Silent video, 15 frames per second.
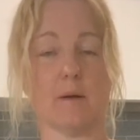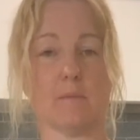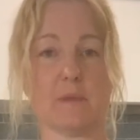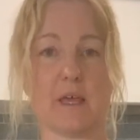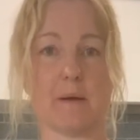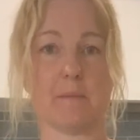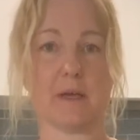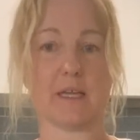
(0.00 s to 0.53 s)

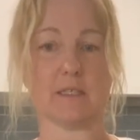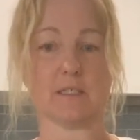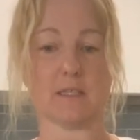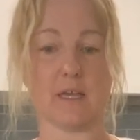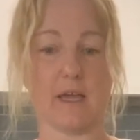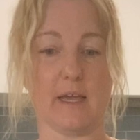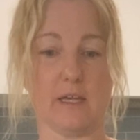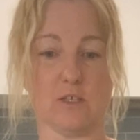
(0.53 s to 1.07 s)
that means
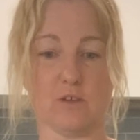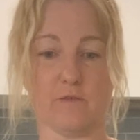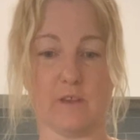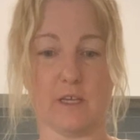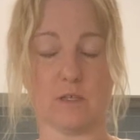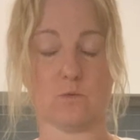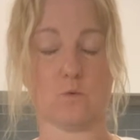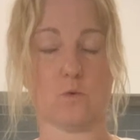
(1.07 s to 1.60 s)
that each of
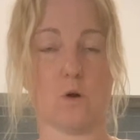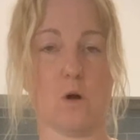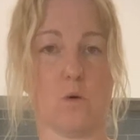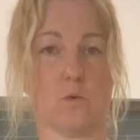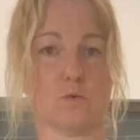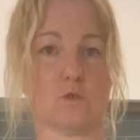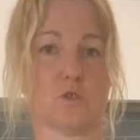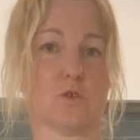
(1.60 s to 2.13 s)
these will
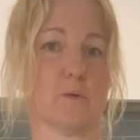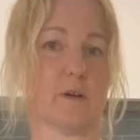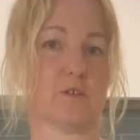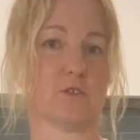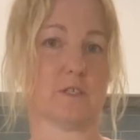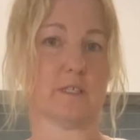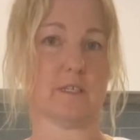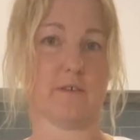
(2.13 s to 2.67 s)
hold
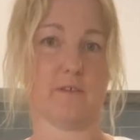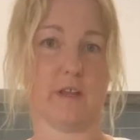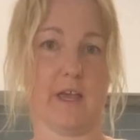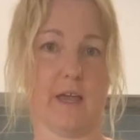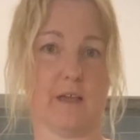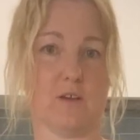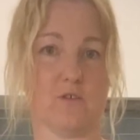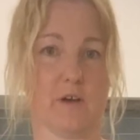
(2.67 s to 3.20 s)

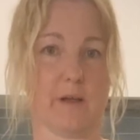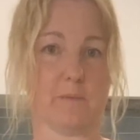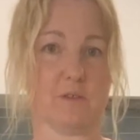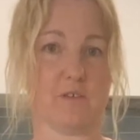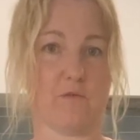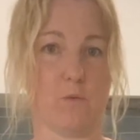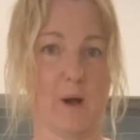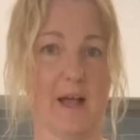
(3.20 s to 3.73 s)
278 grams
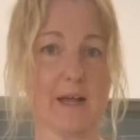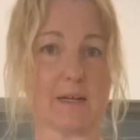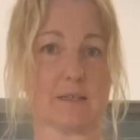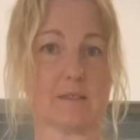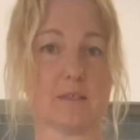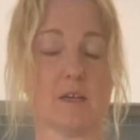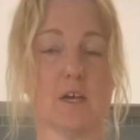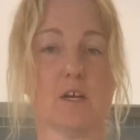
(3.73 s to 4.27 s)
of wax.
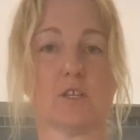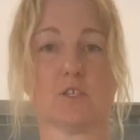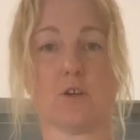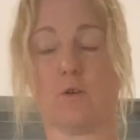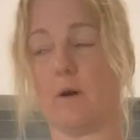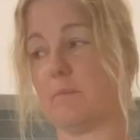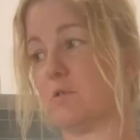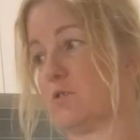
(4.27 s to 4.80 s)
So
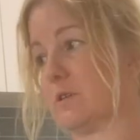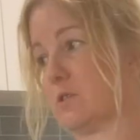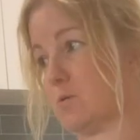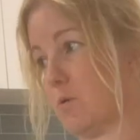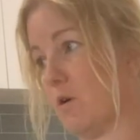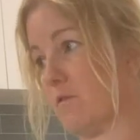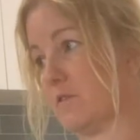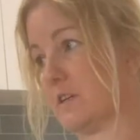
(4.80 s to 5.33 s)
I'm doing
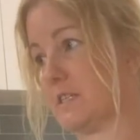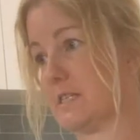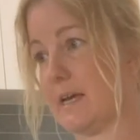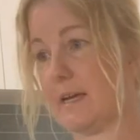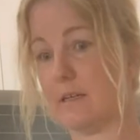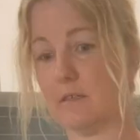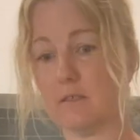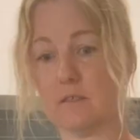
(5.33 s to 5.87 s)
12
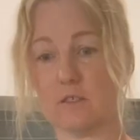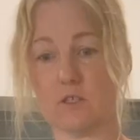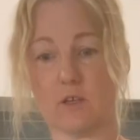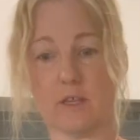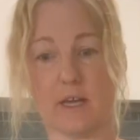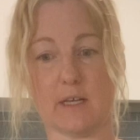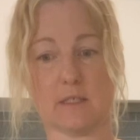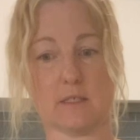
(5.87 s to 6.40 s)
containers, so
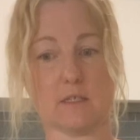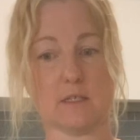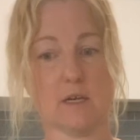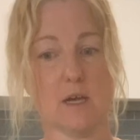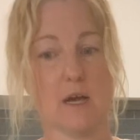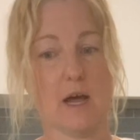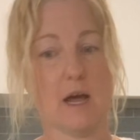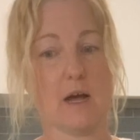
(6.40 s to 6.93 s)
that's
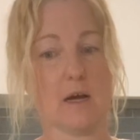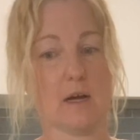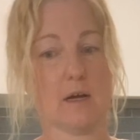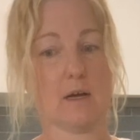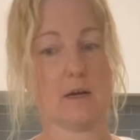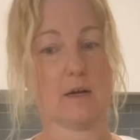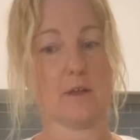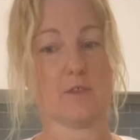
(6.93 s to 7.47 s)

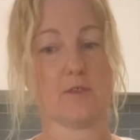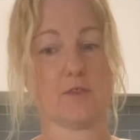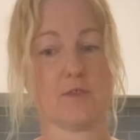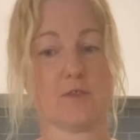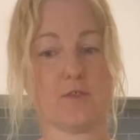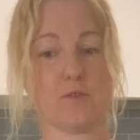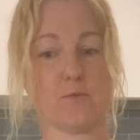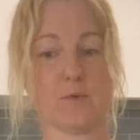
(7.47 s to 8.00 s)

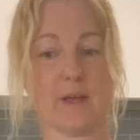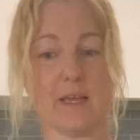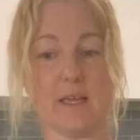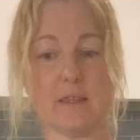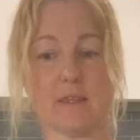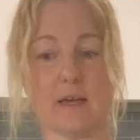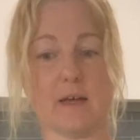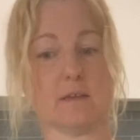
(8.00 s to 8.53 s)

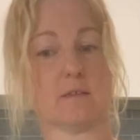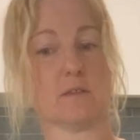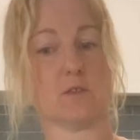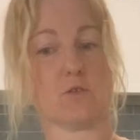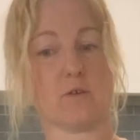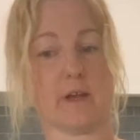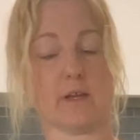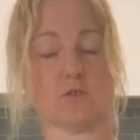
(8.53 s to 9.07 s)

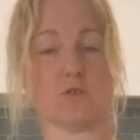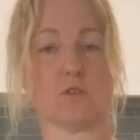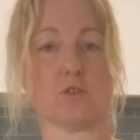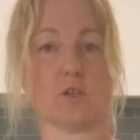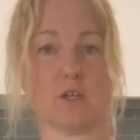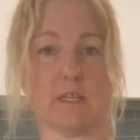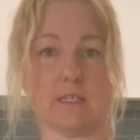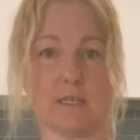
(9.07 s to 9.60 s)

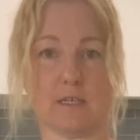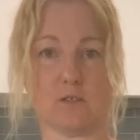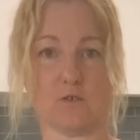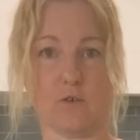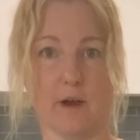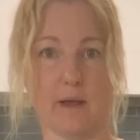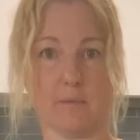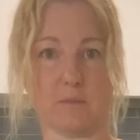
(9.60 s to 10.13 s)
3,336
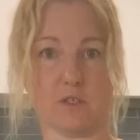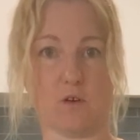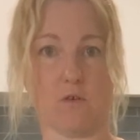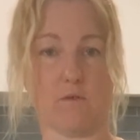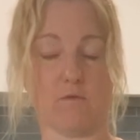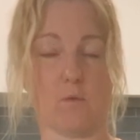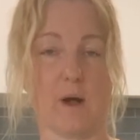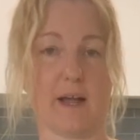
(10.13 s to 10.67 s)
grams
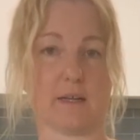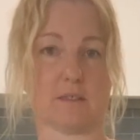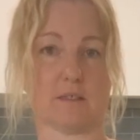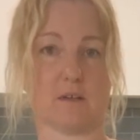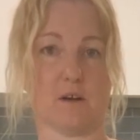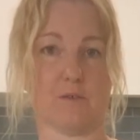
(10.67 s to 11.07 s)
of wax that I